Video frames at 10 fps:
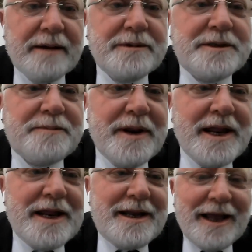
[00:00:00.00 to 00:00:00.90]
or Arab
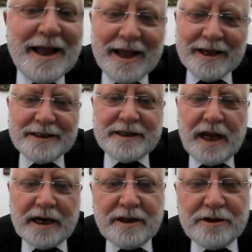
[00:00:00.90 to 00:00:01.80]
spring
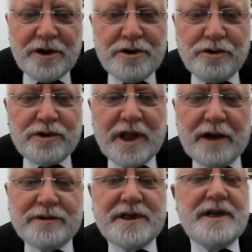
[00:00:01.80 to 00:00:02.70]
started in
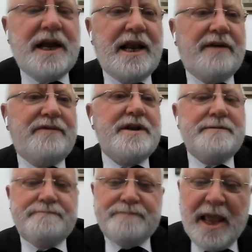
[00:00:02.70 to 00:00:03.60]

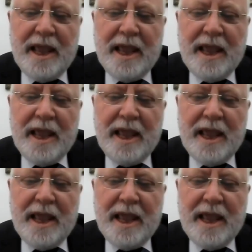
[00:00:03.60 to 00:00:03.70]
2011,